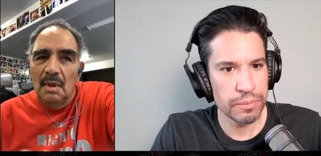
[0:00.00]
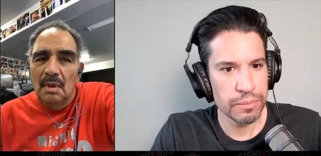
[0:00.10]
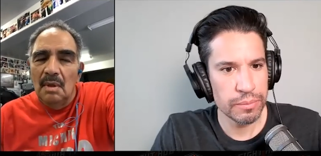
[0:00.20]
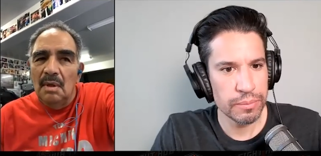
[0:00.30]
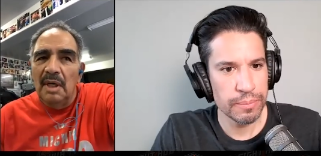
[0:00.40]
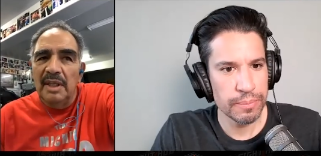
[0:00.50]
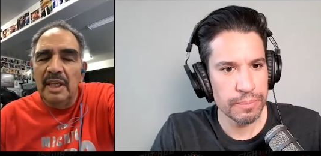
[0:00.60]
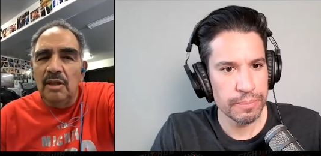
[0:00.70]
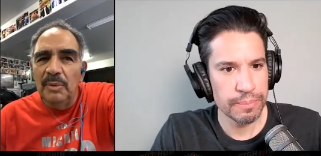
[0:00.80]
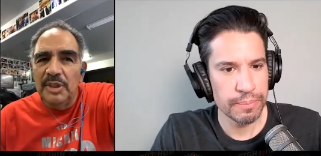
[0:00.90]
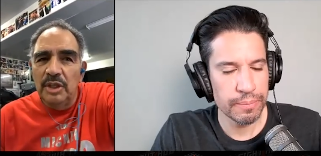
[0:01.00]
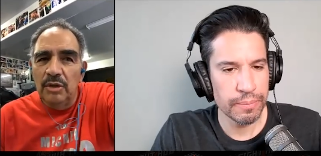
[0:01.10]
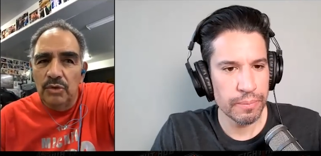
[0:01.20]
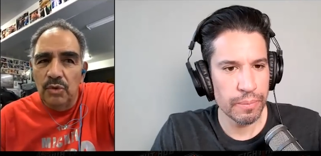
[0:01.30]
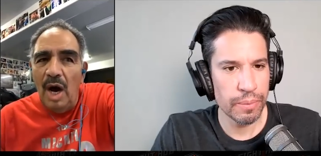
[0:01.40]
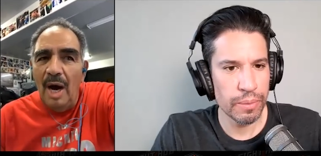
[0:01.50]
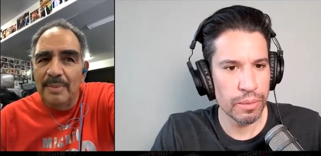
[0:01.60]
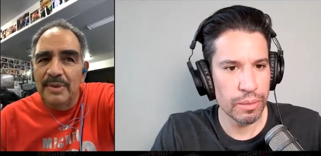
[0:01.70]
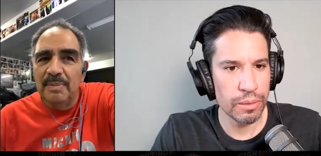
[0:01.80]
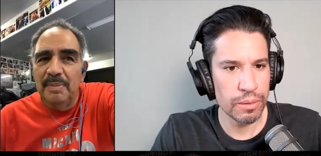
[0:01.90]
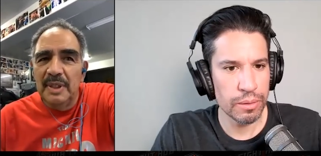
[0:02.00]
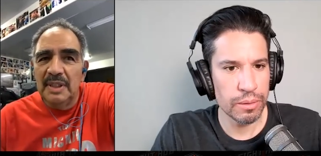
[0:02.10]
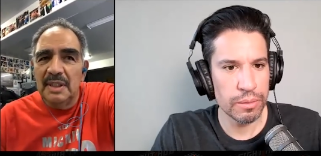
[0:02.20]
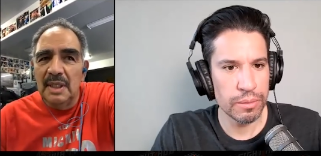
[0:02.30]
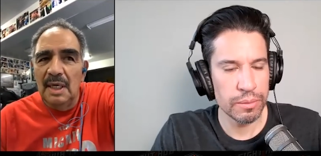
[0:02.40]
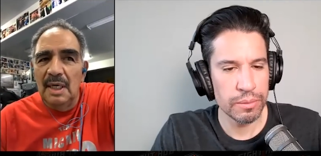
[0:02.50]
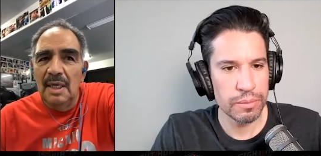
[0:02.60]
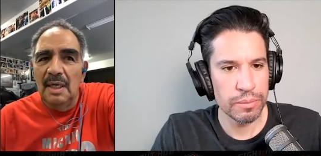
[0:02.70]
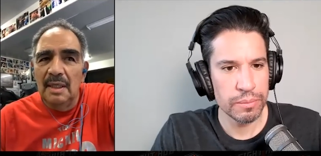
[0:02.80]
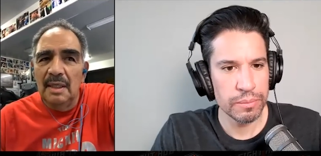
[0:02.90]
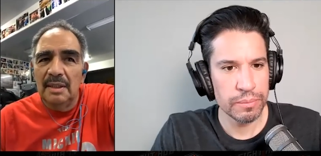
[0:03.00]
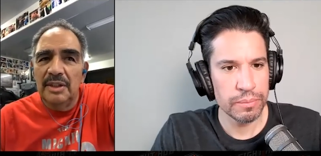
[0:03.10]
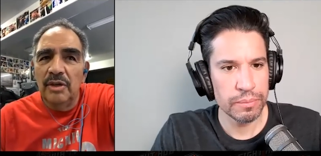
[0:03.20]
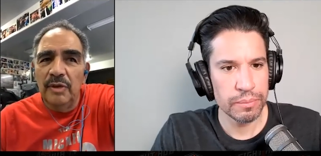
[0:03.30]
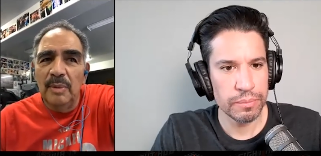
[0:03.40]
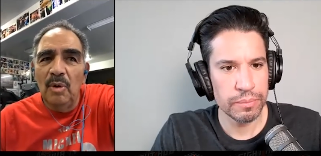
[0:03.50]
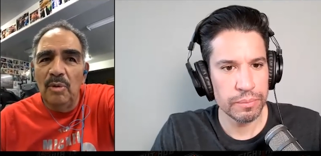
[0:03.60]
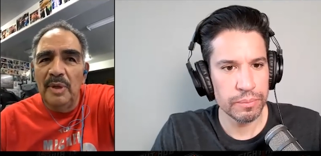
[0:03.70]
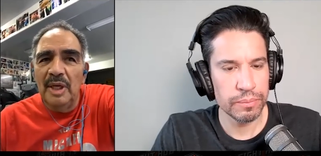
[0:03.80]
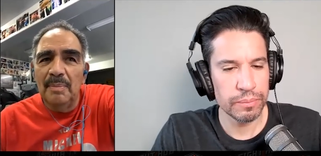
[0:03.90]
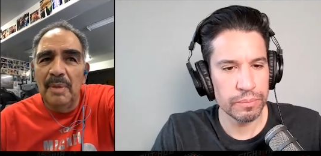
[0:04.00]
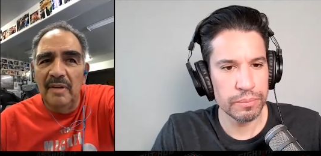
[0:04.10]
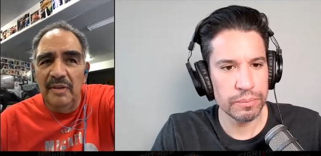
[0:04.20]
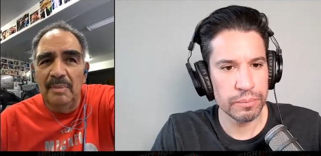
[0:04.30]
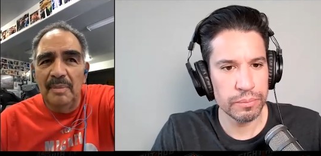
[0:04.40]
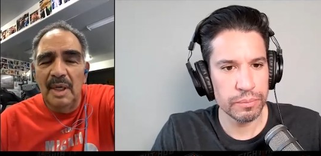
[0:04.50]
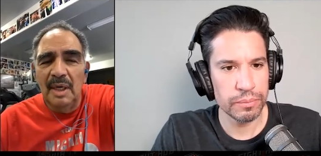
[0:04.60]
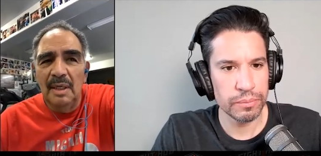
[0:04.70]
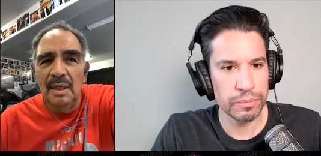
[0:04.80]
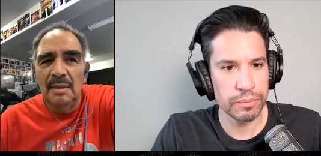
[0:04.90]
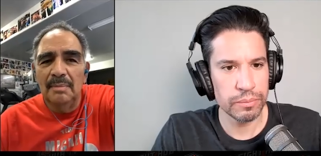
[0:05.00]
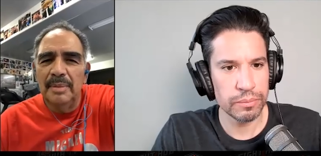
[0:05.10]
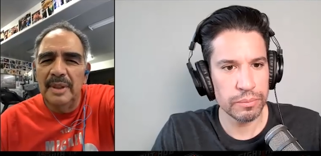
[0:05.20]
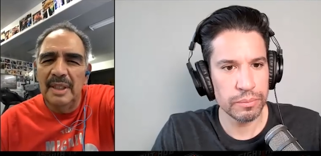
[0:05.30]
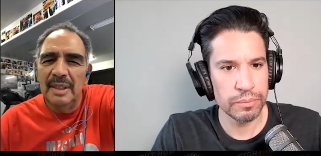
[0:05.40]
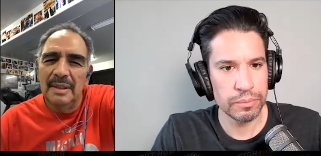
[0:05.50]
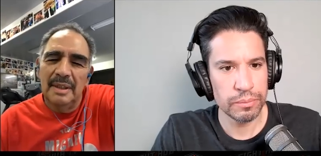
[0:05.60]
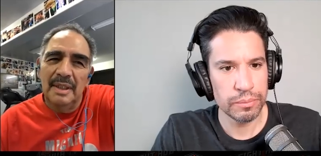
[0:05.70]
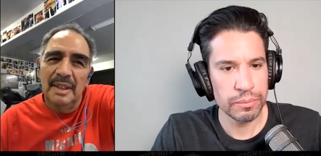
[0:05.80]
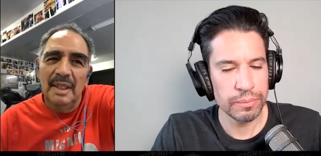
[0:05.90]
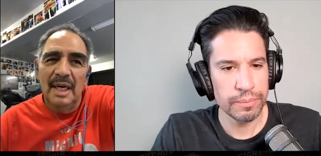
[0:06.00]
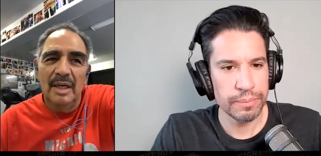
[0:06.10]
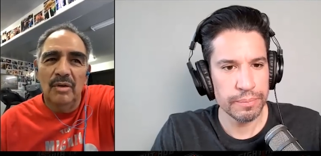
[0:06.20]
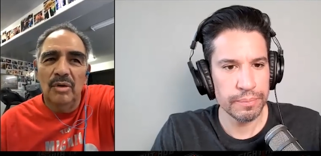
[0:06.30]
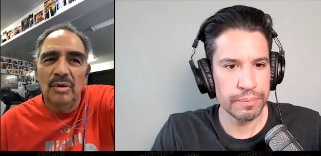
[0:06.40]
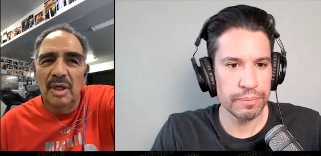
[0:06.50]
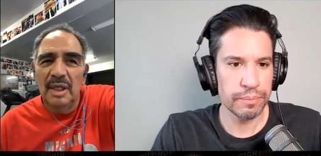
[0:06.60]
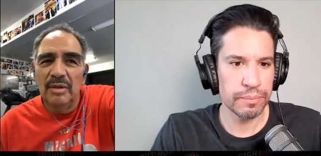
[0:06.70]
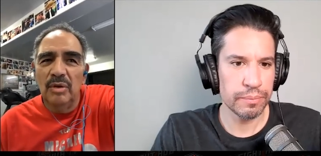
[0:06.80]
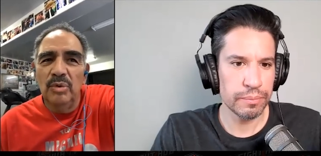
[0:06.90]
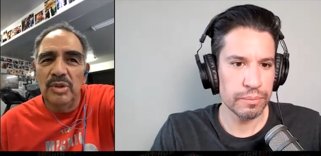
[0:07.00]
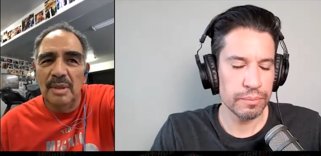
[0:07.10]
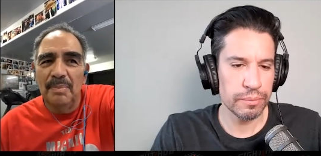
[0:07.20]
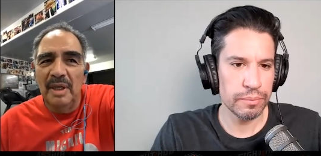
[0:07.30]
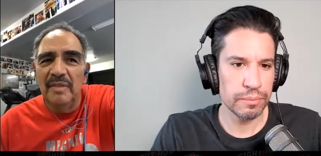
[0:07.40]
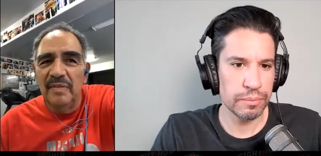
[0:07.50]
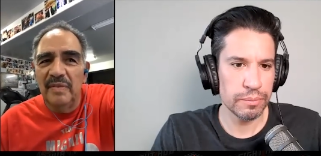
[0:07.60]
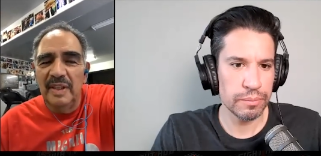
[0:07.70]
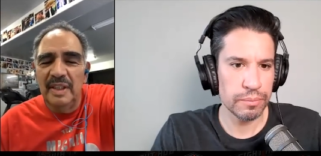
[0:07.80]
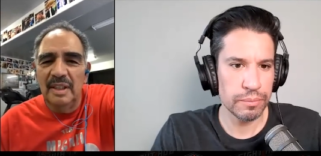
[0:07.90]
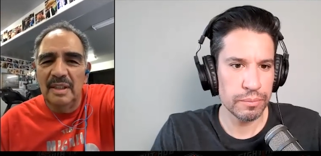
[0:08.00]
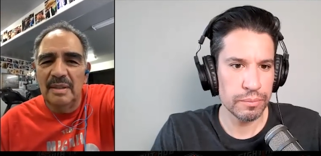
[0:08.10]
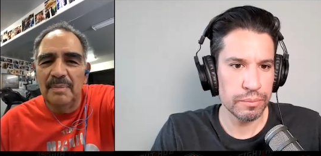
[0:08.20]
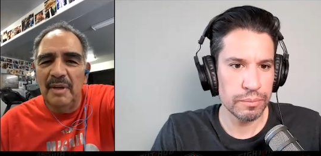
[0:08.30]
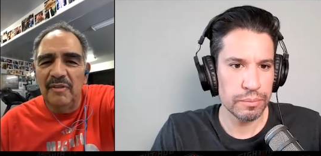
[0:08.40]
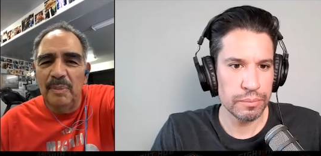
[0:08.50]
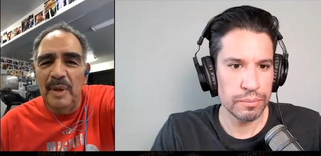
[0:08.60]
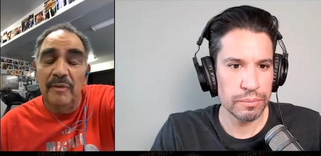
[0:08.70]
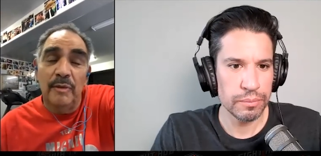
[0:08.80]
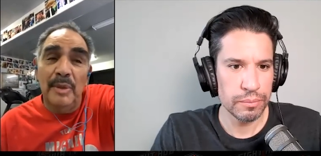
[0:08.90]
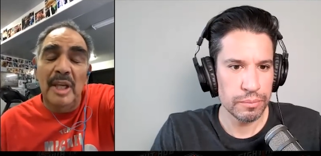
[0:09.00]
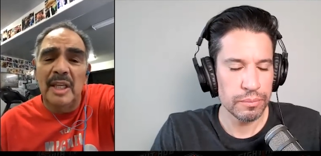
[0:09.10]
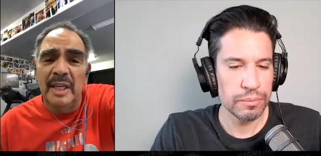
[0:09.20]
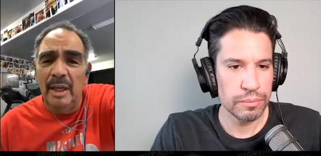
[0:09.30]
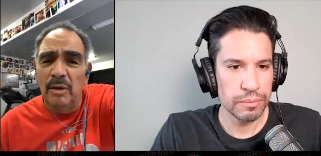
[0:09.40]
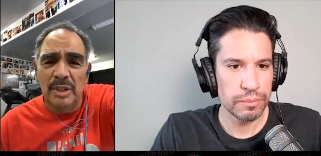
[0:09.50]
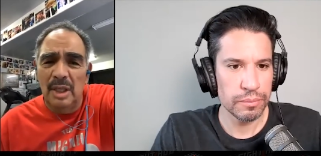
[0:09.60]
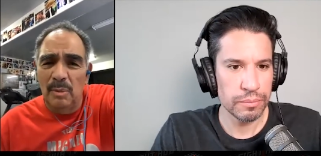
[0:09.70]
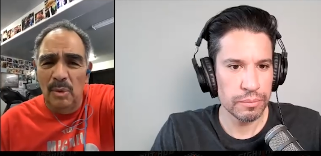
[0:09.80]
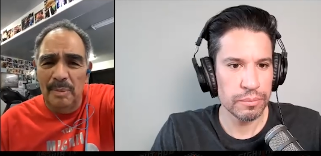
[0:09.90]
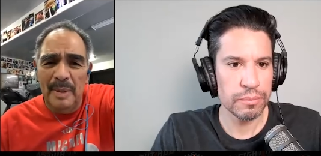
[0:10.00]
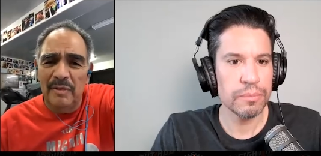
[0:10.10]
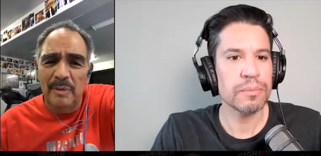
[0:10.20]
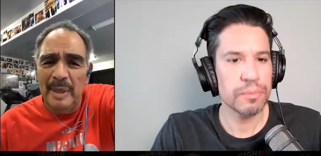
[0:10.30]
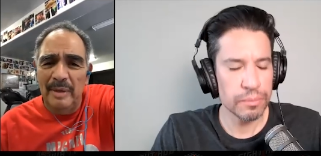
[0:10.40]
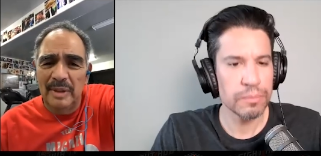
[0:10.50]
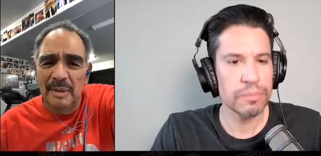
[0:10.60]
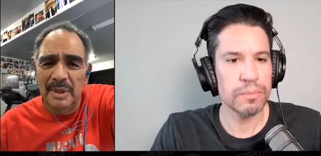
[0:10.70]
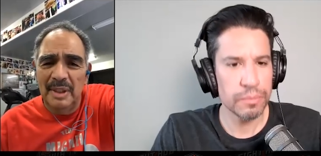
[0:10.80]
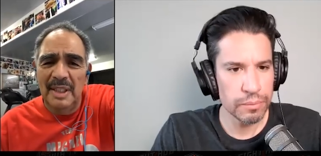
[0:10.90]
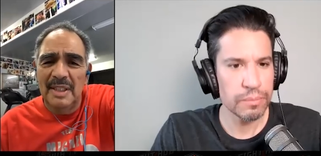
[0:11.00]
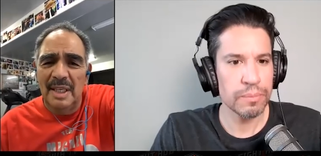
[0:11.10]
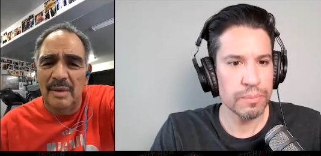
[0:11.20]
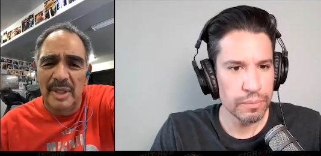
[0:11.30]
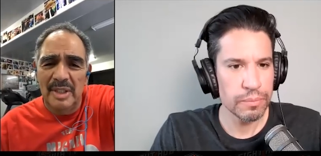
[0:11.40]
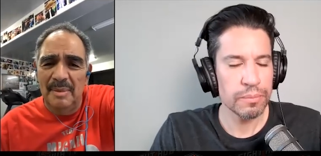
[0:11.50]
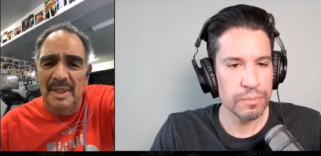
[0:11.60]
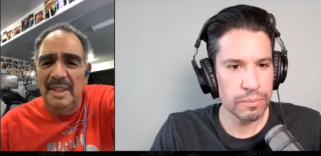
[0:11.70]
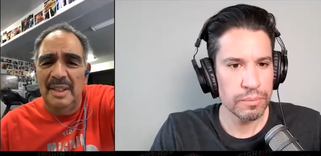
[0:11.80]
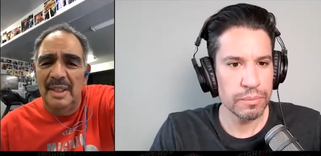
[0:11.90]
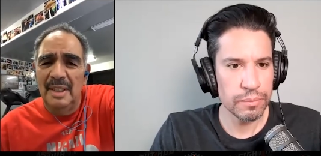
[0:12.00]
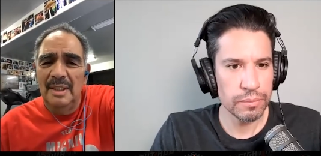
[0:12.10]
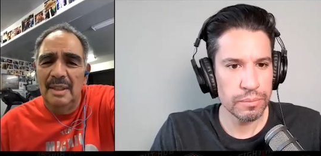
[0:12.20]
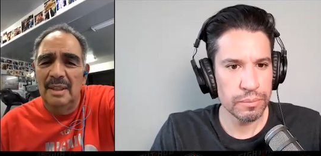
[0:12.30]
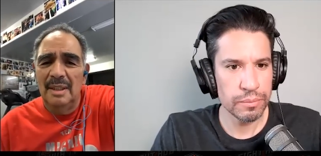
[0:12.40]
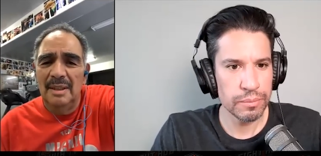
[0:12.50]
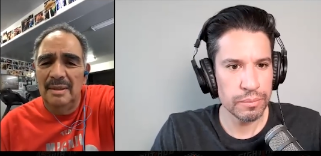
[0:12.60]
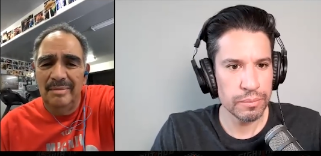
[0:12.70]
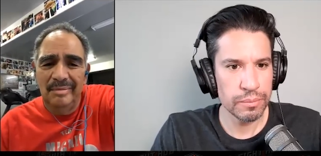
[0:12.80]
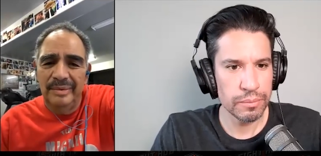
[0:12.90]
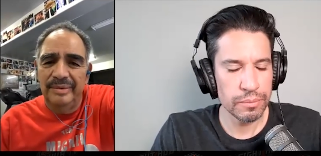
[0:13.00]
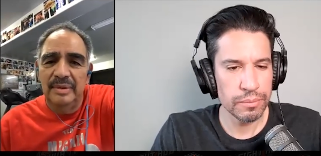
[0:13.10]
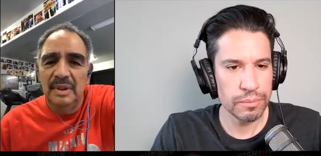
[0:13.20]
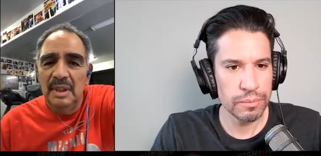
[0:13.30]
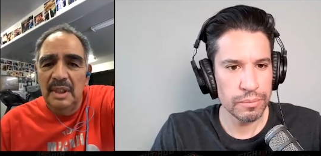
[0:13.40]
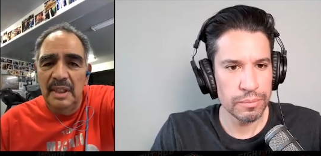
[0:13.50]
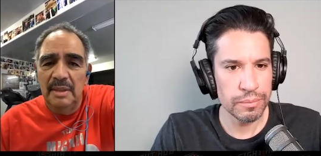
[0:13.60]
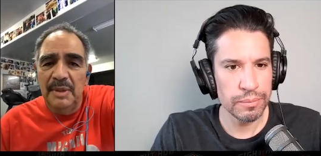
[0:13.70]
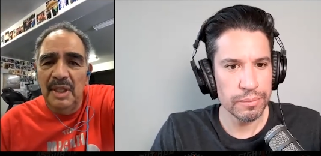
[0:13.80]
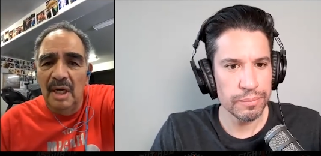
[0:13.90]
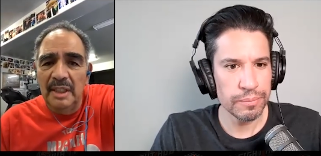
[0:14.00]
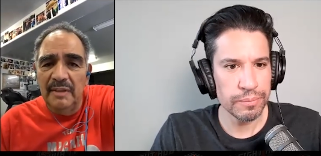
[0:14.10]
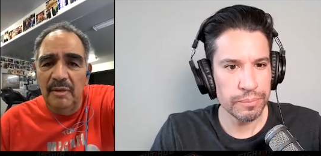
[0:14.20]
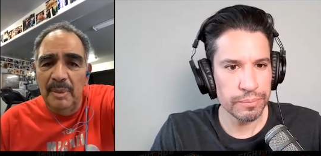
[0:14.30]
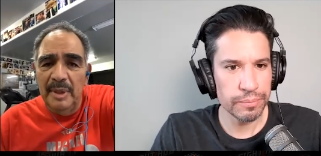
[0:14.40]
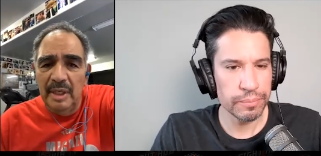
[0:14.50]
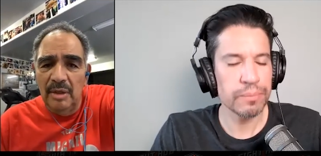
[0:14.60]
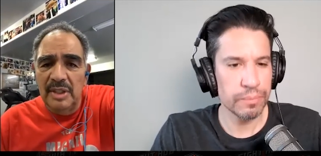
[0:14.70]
Speaker 1: Oh, I think Lomachenko drops, but uh, Teofimo would be above him. Uh, but I don't know. I don't know who's above in the pound for pound. For me, Canelo's the number one pound for pound. I mean, he's got a resume that uh, is beyond everybody else